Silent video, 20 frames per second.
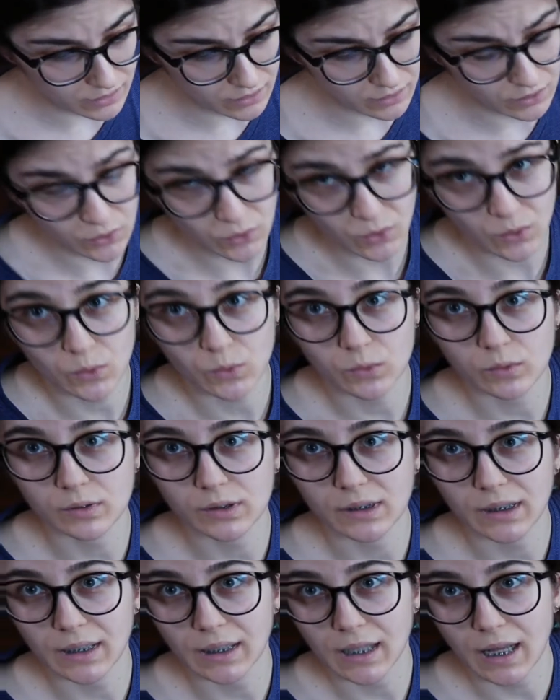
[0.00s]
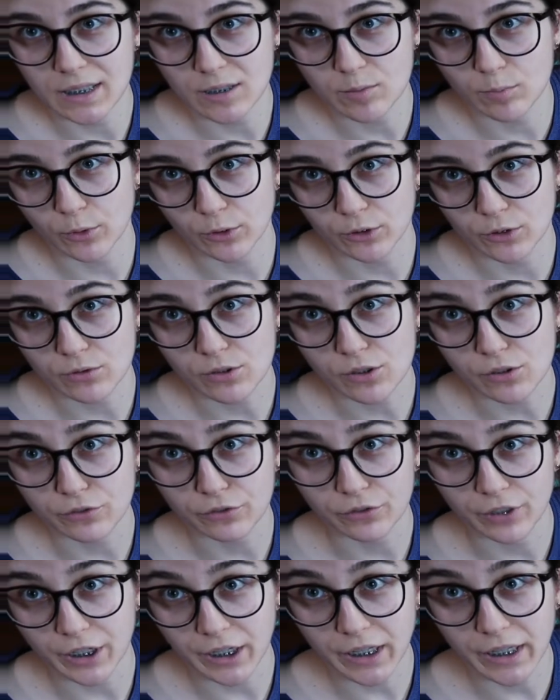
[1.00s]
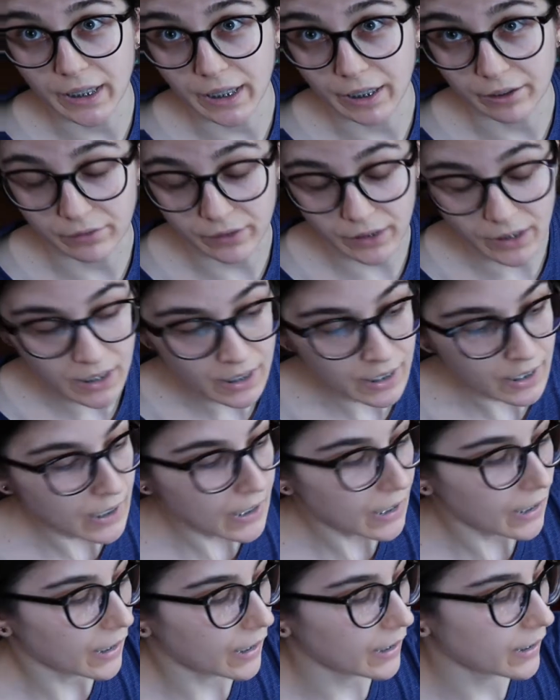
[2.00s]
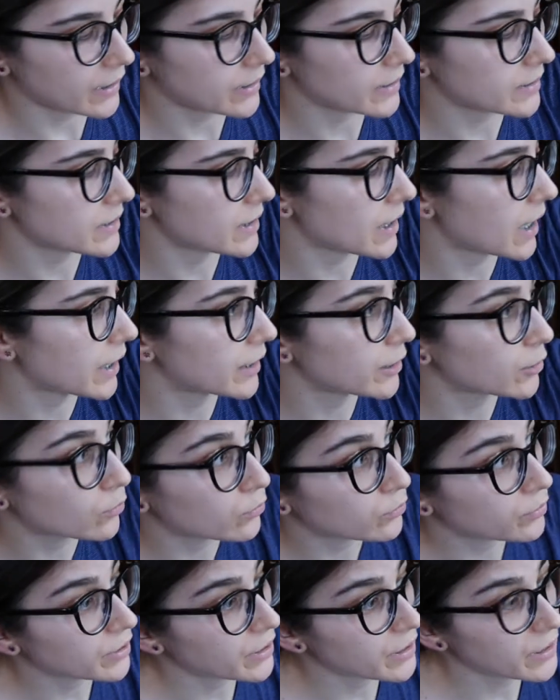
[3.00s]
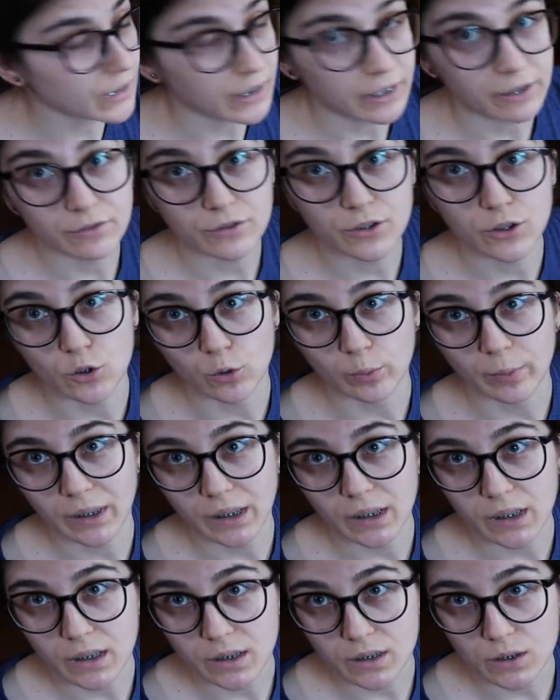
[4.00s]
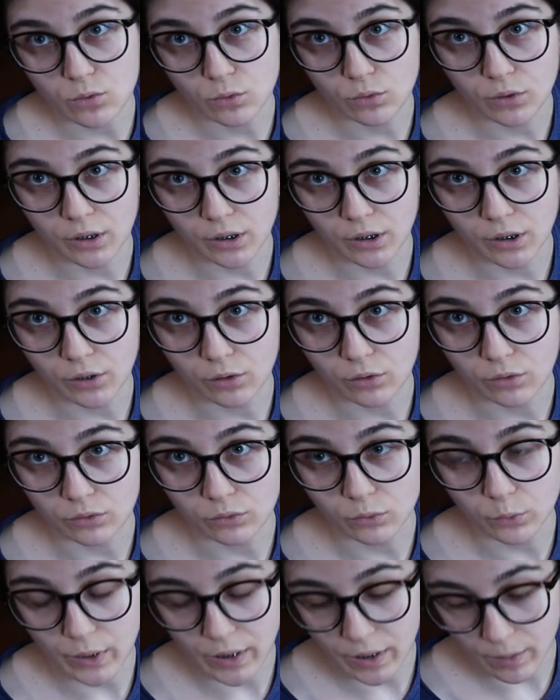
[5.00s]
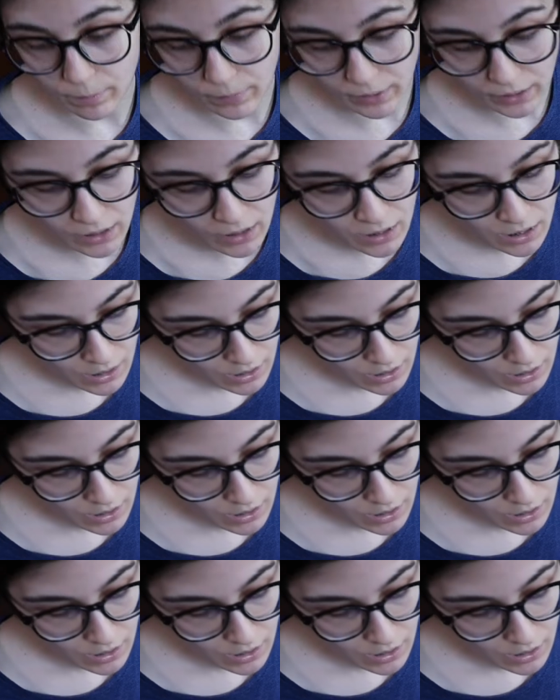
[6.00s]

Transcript: you know, the glass bottles are very heavy and I already have so many things to carry on with me,